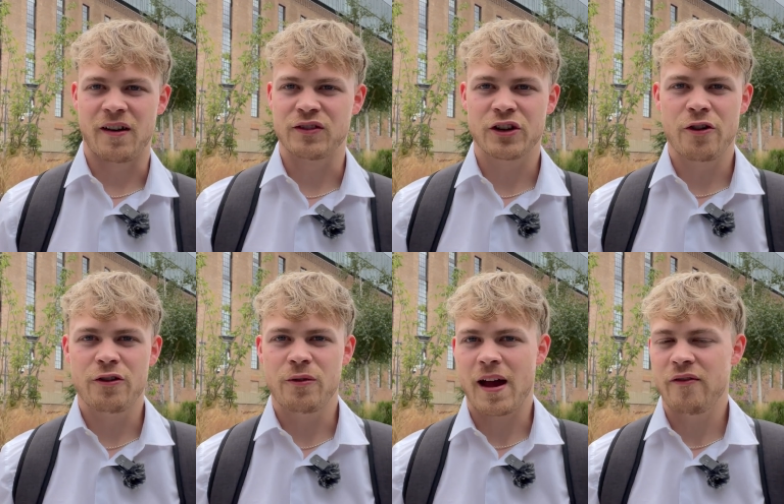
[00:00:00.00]
I've
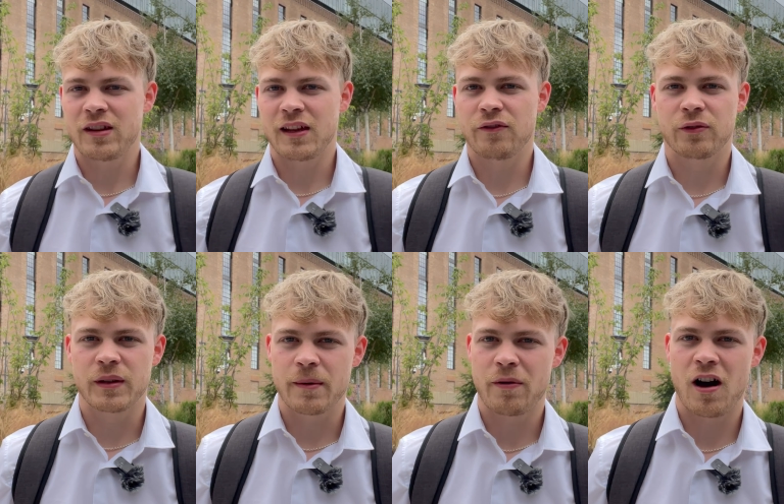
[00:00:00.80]
shown you everything from
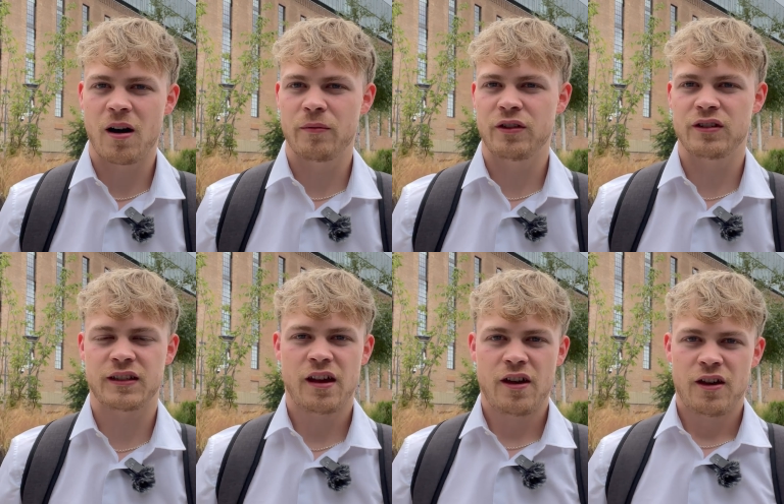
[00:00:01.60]
the apartments